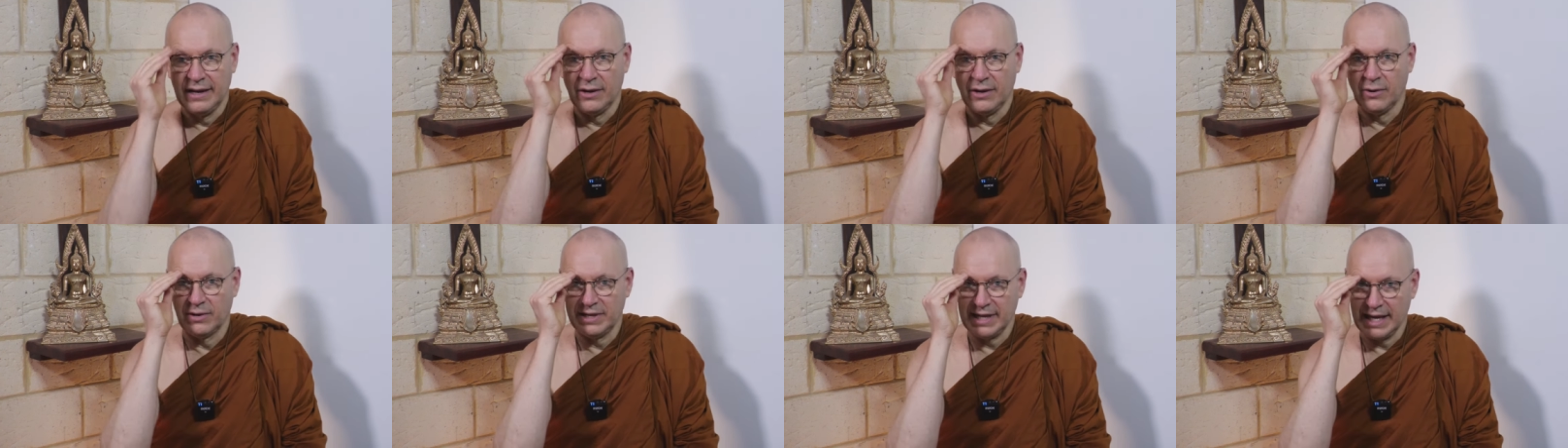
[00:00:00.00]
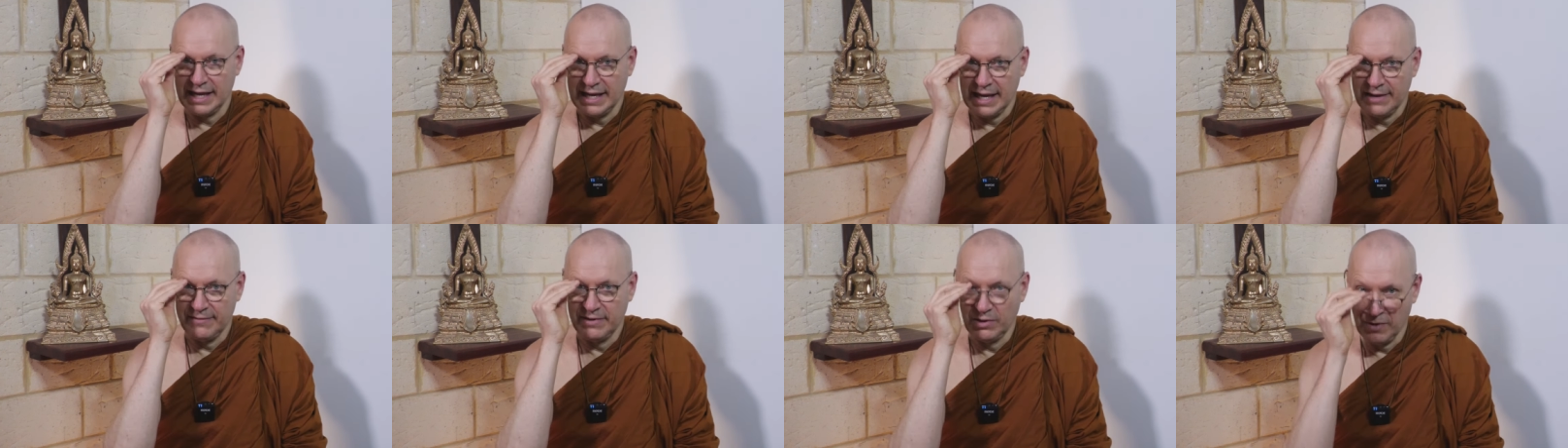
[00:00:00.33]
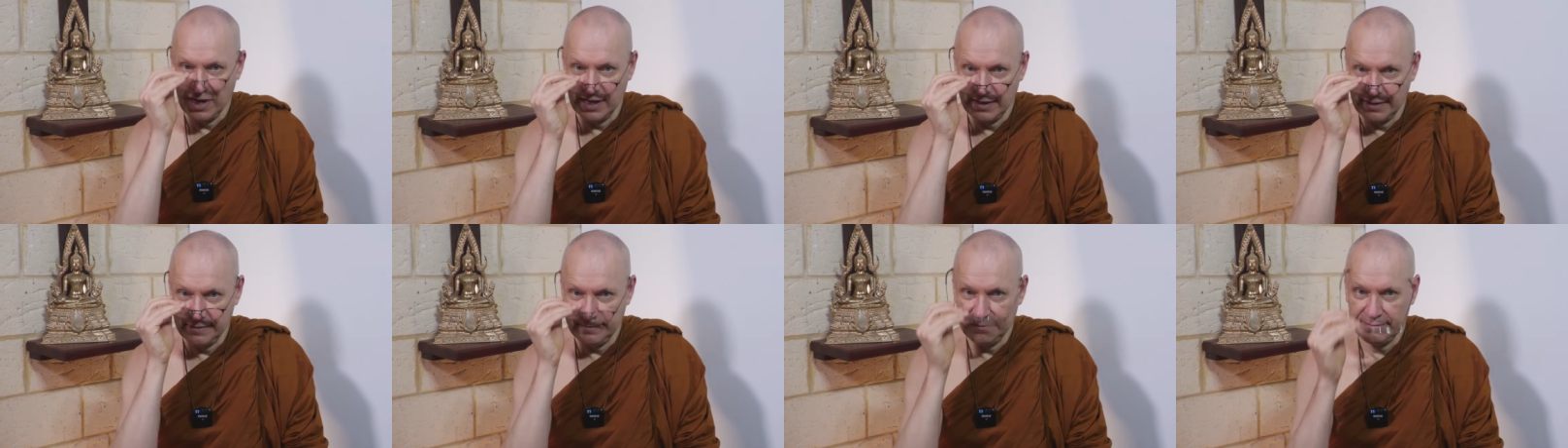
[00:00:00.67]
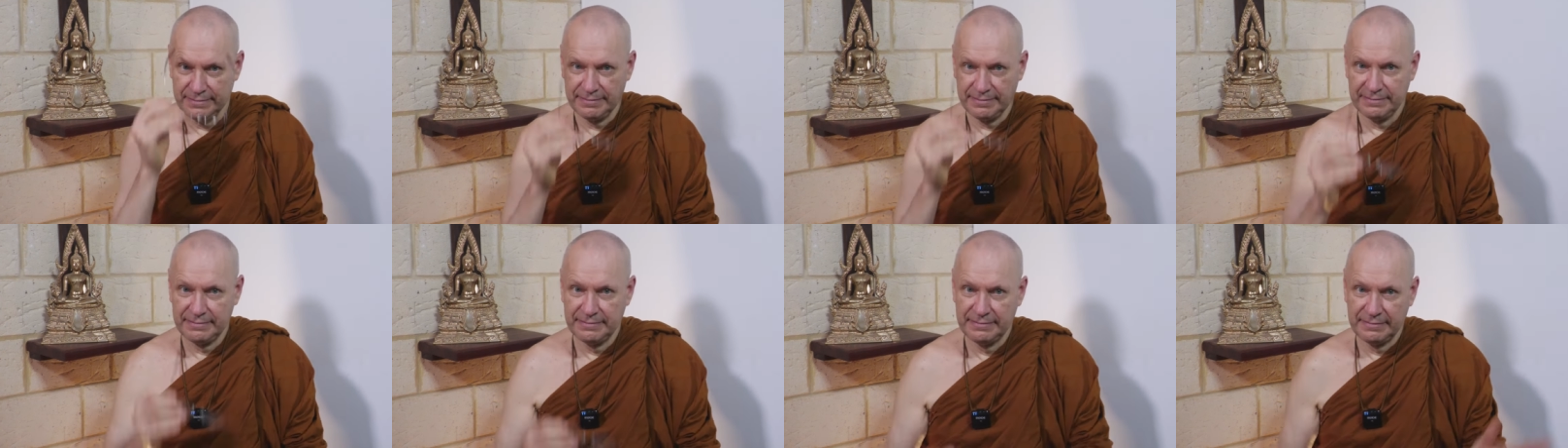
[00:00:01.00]
Okay,
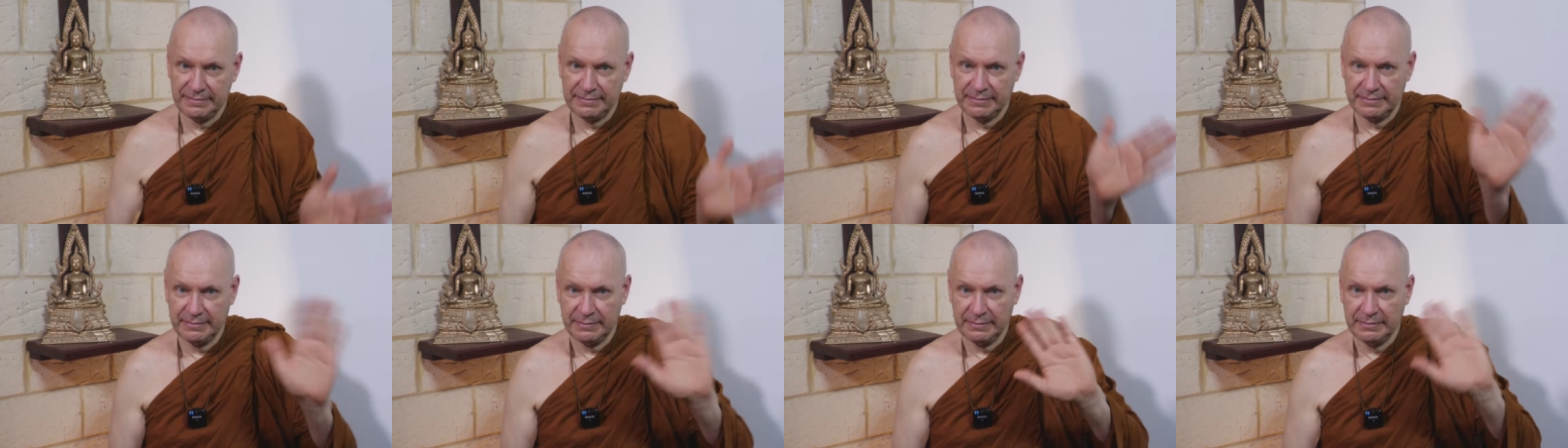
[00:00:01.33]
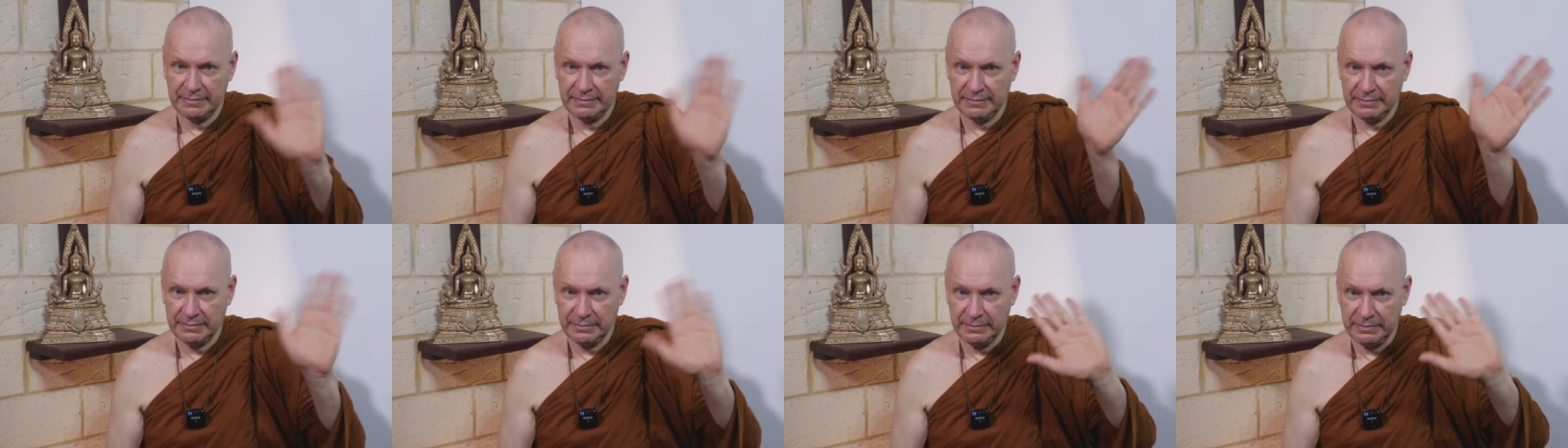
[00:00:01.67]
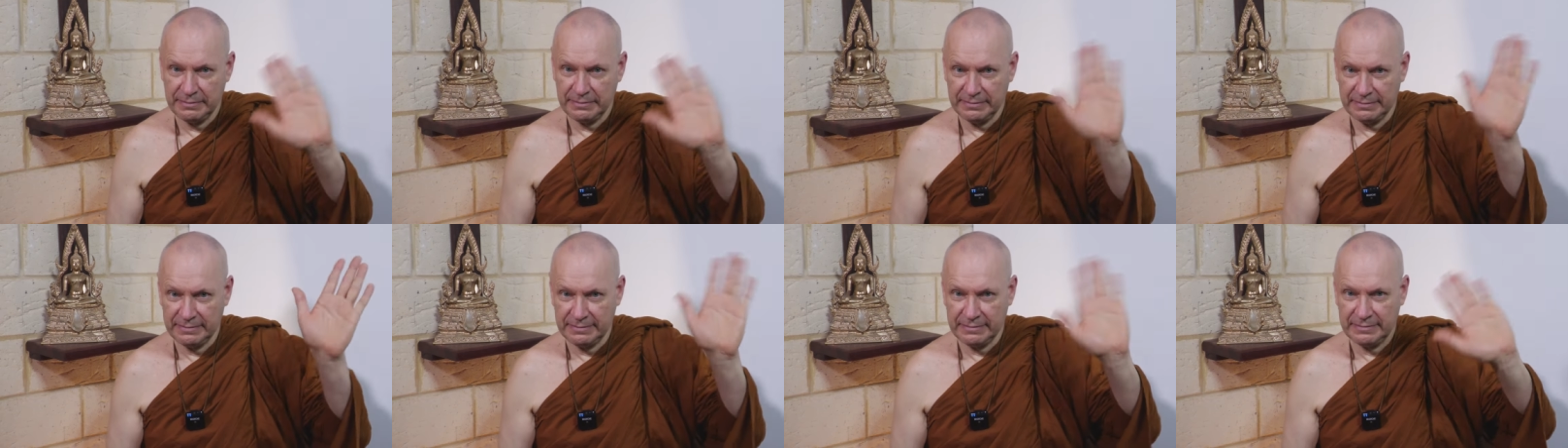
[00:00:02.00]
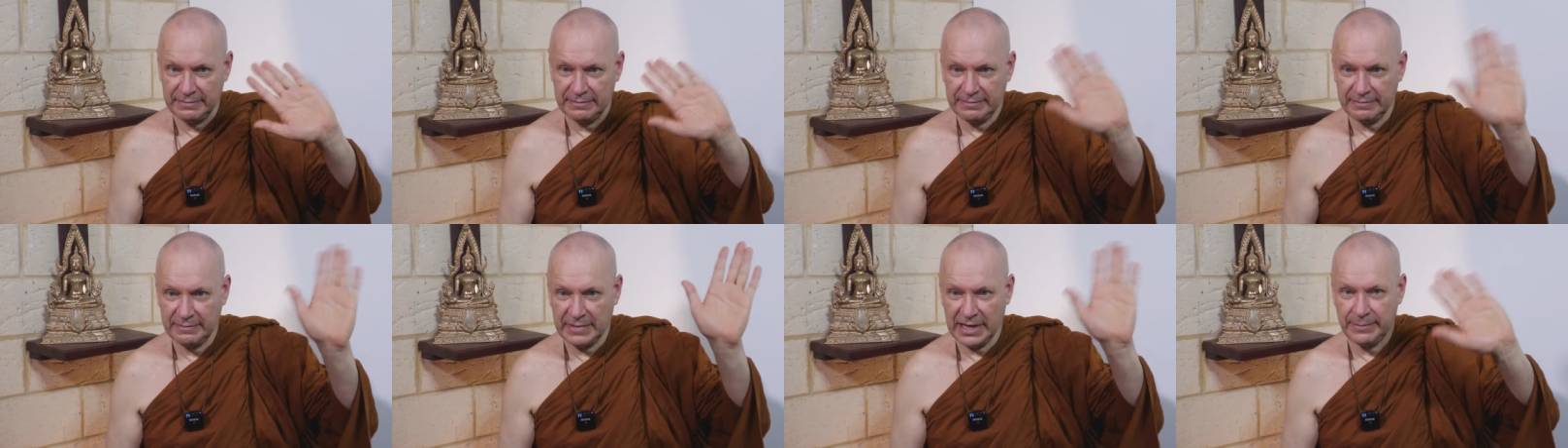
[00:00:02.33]
everyone.
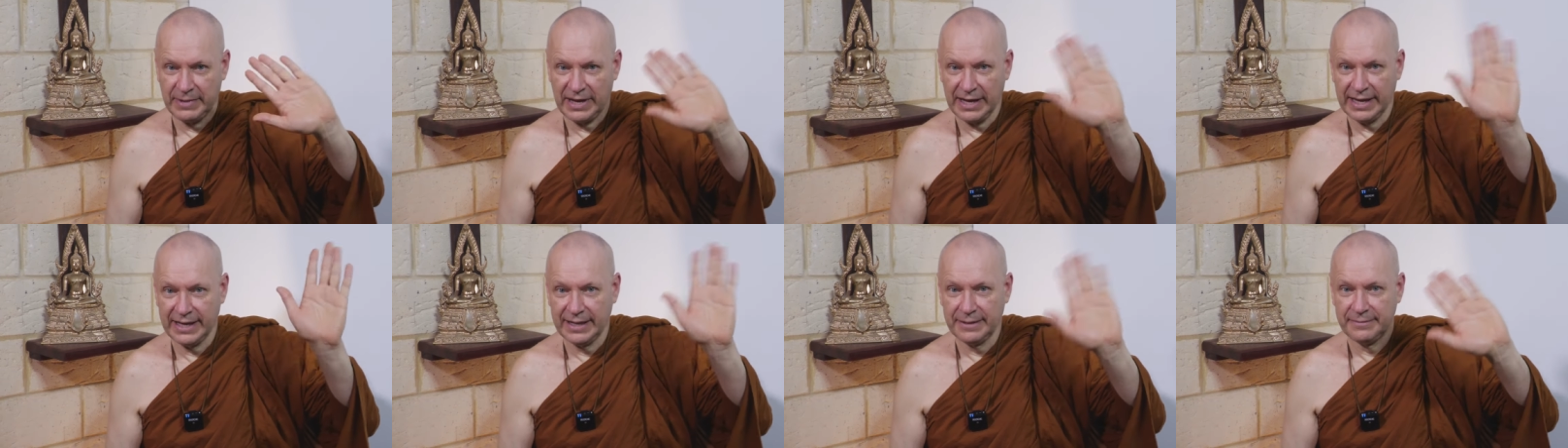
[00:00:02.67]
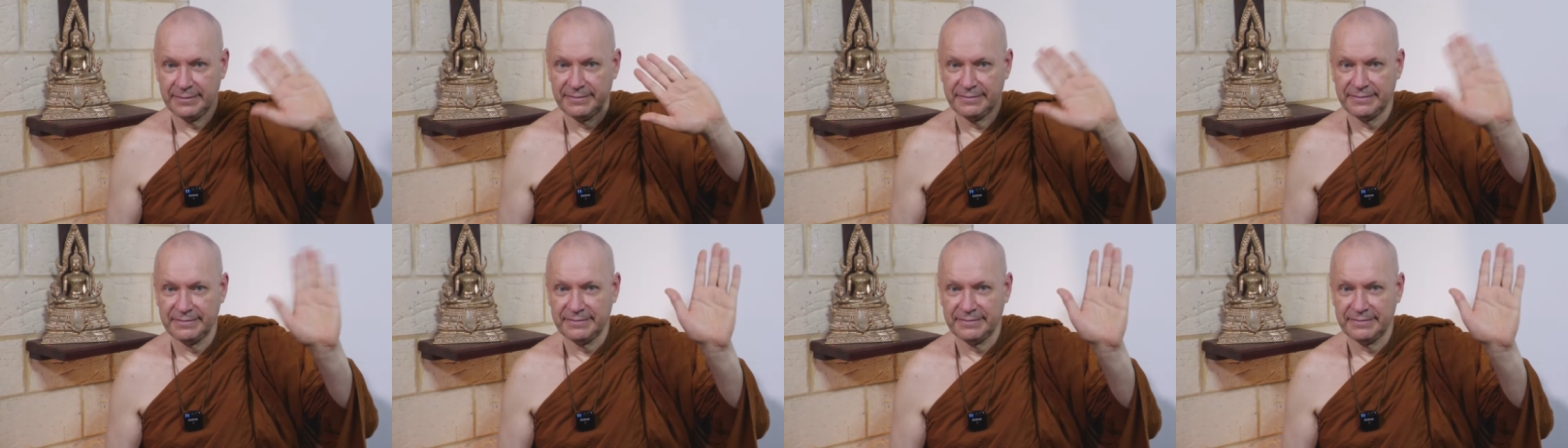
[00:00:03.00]
Bye bye.